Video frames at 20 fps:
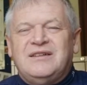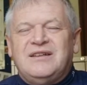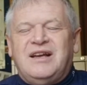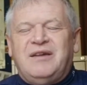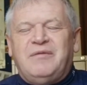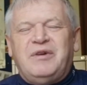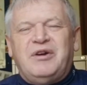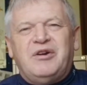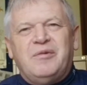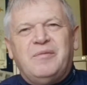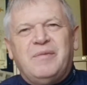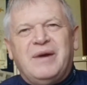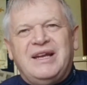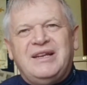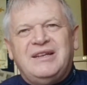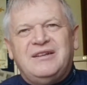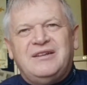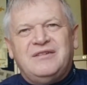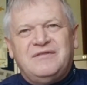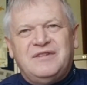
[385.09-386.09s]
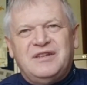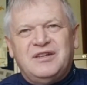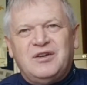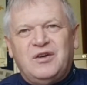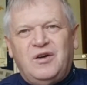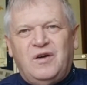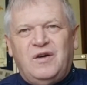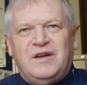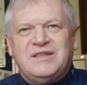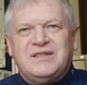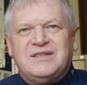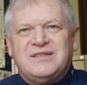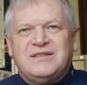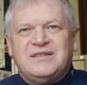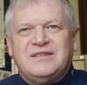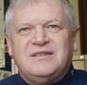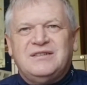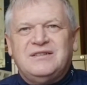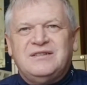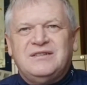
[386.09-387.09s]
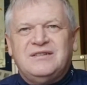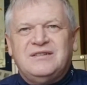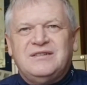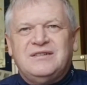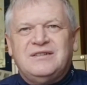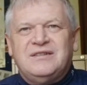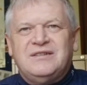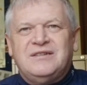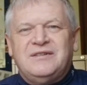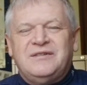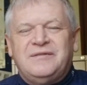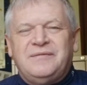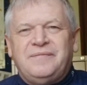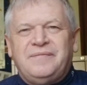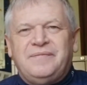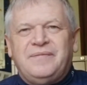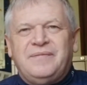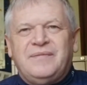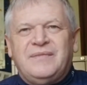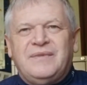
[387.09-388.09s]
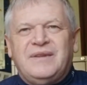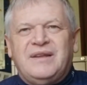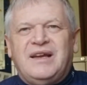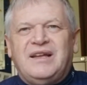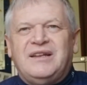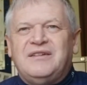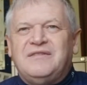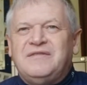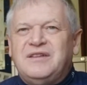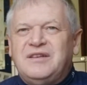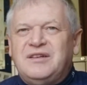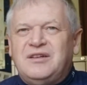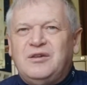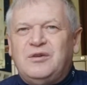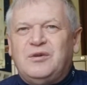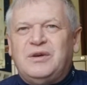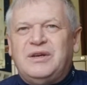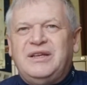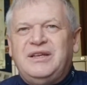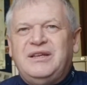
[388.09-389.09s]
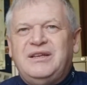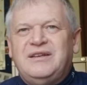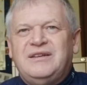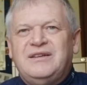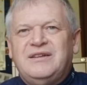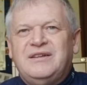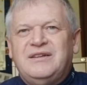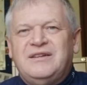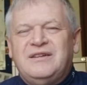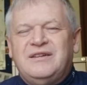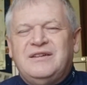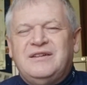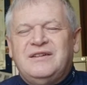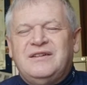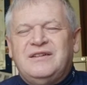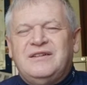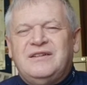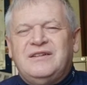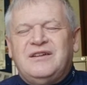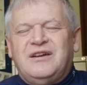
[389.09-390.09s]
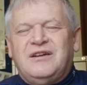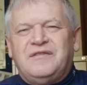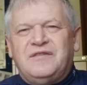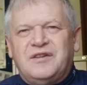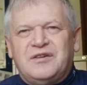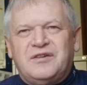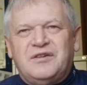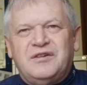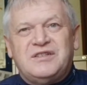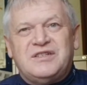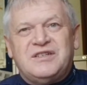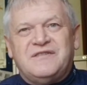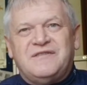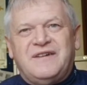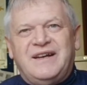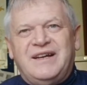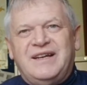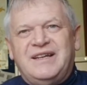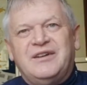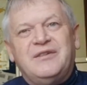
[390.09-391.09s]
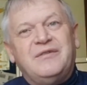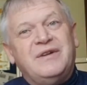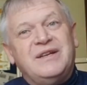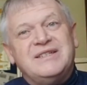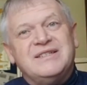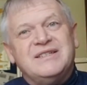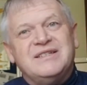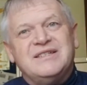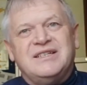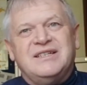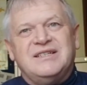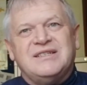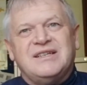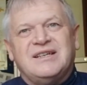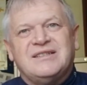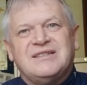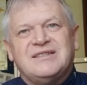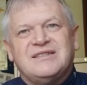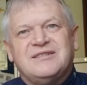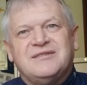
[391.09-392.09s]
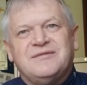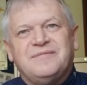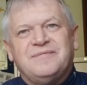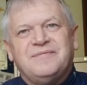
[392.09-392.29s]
And we're reminded of the cost and of the glory of the crucified and risen Jesus.